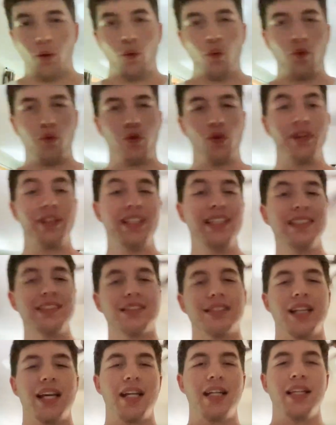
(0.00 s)
For the
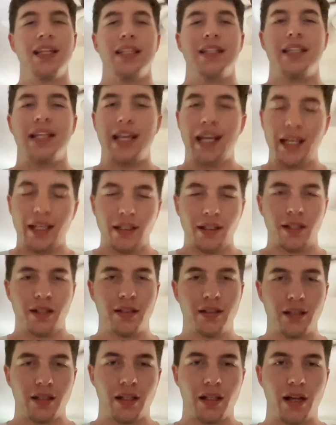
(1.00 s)
inside of the tank,
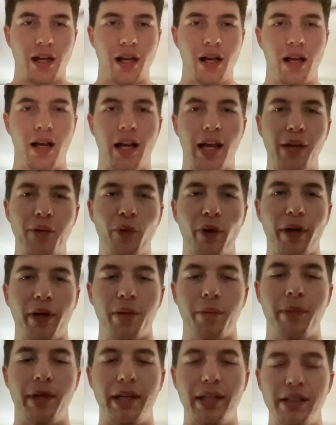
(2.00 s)
I'd
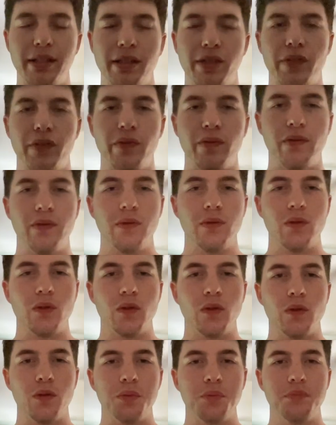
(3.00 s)
recommend
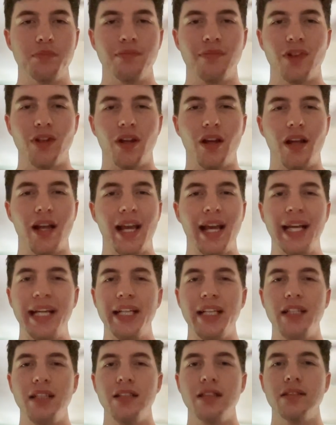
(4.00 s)

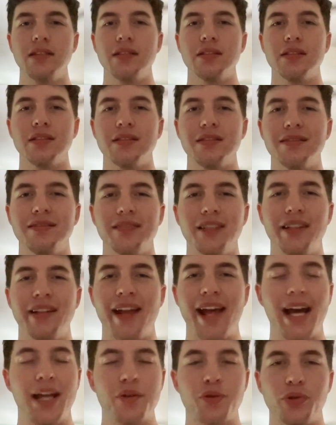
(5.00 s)
any
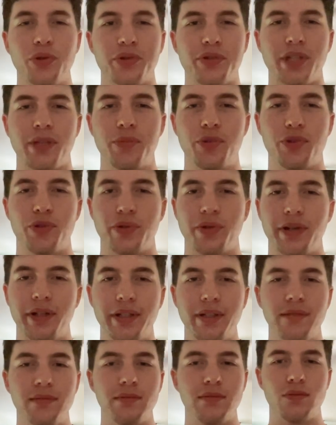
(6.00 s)
natural
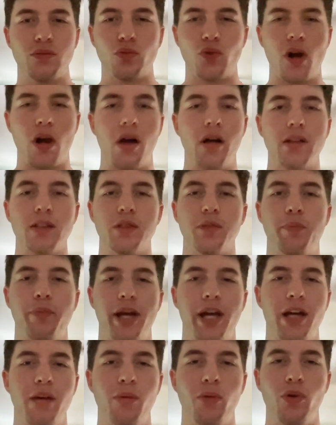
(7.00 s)
substrate, rocks,
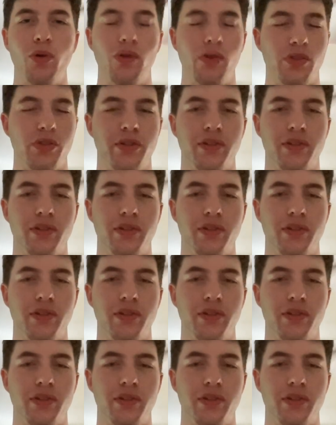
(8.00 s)
pebbles,